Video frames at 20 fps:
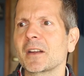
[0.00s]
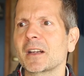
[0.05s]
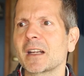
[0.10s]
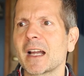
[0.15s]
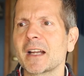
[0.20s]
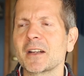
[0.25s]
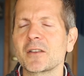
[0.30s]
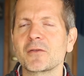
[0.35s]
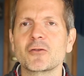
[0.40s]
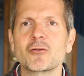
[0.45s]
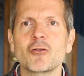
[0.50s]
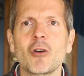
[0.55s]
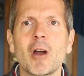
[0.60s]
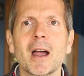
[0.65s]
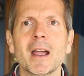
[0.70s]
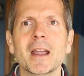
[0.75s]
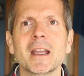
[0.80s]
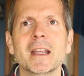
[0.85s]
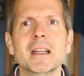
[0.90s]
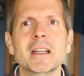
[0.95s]
kind of
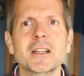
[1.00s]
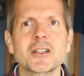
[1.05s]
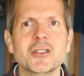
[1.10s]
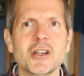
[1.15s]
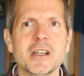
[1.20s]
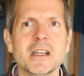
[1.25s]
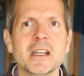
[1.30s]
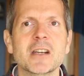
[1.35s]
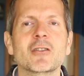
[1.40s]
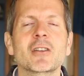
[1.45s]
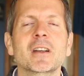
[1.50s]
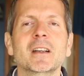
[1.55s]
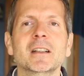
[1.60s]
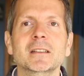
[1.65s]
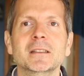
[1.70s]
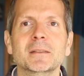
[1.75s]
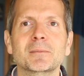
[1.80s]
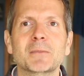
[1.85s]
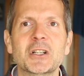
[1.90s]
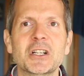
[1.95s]
dry
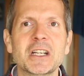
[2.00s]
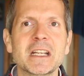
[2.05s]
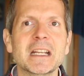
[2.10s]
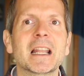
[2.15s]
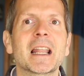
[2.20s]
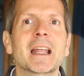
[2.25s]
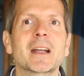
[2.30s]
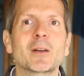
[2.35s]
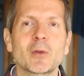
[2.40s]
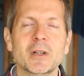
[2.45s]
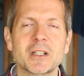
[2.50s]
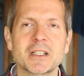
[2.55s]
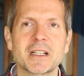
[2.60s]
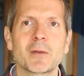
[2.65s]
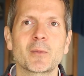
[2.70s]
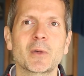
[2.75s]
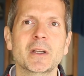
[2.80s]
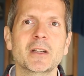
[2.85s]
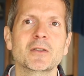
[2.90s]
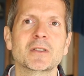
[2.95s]
engineering machine language
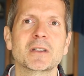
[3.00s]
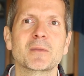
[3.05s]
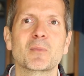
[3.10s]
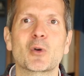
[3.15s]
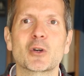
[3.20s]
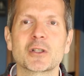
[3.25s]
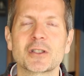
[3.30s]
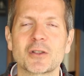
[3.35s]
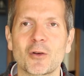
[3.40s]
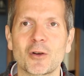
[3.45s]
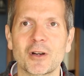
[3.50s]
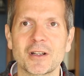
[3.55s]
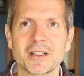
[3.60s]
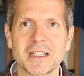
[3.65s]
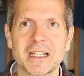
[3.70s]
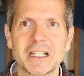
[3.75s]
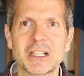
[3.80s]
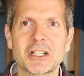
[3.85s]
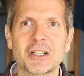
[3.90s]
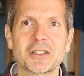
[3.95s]
that we use in most
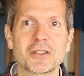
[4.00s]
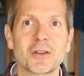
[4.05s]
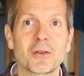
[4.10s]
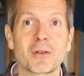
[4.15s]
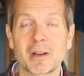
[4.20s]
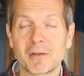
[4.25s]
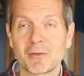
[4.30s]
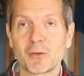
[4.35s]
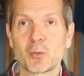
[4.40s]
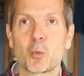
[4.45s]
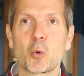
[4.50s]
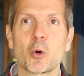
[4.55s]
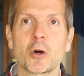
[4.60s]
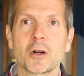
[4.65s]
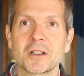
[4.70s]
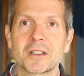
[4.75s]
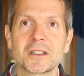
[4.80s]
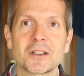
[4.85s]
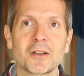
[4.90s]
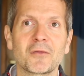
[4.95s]
organizations, or even
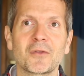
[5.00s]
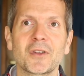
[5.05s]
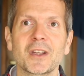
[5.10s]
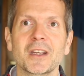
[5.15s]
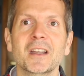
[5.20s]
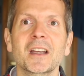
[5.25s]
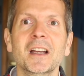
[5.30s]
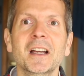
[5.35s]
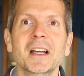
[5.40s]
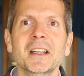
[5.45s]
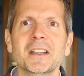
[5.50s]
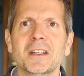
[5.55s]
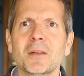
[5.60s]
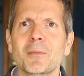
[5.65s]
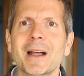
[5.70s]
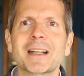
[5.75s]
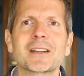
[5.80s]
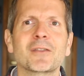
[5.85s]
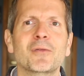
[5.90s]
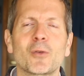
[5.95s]
worse, sort of the
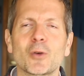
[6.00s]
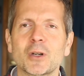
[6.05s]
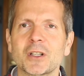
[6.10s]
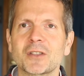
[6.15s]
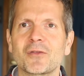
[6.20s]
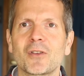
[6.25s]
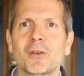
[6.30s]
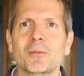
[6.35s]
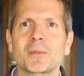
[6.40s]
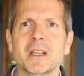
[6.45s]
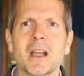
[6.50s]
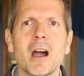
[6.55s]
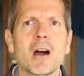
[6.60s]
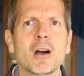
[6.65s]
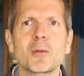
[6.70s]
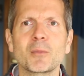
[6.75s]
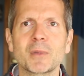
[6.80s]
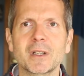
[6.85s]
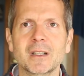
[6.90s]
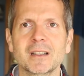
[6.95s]
metaphors from the
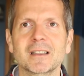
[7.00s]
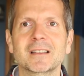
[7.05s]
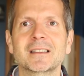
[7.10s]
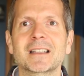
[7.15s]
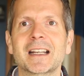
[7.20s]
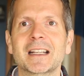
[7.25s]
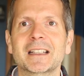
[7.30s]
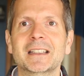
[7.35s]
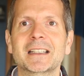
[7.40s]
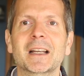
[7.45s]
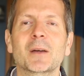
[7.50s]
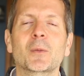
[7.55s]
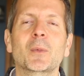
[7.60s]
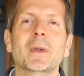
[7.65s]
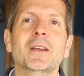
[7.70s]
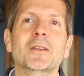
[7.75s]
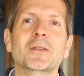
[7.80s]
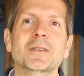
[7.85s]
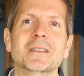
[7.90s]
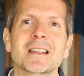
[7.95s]
armies that
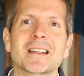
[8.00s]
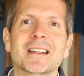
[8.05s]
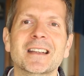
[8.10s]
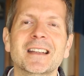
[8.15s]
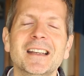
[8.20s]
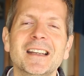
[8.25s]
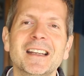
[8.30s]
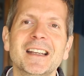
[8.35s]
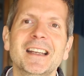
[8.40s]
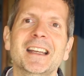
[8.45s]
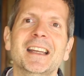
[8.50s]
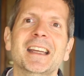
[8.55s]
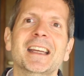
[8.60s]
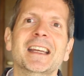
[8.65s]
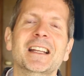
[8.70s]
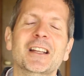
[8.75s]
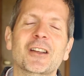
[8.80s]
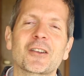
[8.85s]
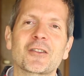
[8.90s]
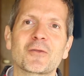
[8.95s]
we use
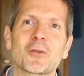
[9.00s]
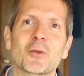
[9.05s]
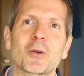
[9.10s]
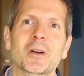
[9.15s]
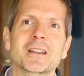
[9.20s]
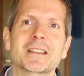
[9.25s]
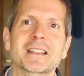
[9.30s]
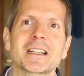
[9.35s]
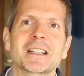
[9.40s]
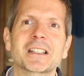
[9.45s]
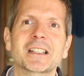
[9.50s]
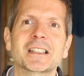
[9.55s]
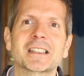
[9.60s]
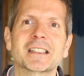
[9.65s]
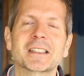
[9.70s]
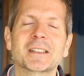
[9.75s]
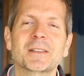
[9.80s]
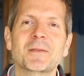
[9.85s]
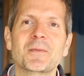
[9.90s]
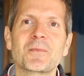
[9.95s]
in a lot of
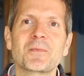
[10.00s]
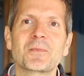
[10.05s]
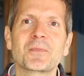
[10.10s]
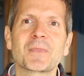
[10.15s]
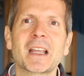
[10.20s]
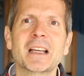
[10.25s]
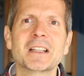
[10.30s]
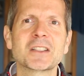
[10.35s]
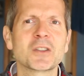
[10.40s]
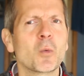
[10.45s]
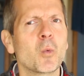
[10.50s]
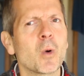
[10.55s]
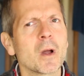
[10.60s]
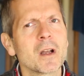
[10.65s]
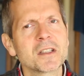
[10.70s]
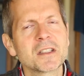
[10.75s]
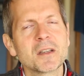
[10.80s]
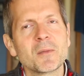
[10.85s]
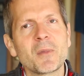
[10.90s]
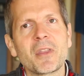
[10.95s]
organizations. So
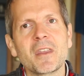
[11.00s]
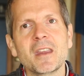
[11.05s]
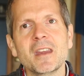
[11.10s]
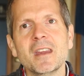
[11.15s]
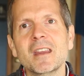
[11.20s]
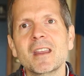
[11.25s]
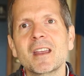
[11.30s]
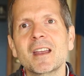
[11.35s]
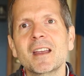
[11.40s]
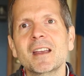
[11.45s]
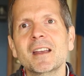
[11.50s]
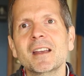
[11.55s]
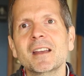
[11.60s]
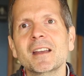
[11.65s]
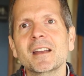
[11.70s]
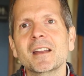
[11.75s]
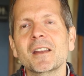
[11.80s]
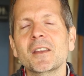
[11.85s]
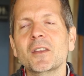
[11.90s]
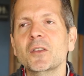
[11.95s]
what are some of the
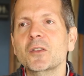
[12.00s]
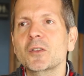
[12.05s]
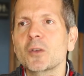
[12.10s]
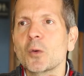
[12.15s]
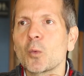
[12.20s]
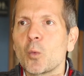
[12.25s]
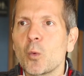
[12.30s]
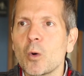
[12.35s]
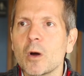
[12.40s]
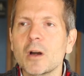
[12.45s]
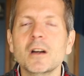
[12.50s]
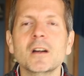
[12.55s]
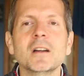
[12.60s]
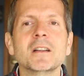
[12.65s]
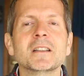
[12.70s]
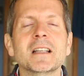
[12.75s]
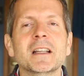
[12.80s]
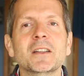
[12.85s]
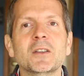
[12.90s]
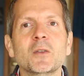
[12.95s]

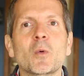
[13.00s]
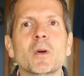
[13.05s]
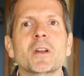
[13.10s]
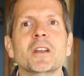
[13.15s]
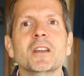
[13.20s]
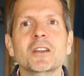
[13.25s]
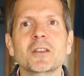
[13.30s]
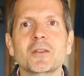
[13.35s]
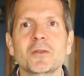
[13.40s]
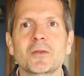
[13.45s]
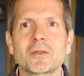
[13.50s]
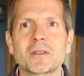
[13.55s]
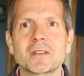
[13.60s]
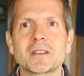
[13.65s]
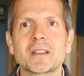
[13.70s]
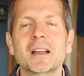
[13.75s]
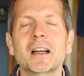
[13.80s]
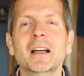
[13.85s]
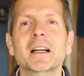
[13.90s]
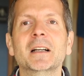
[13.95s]
words that you want to
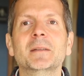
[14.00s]
use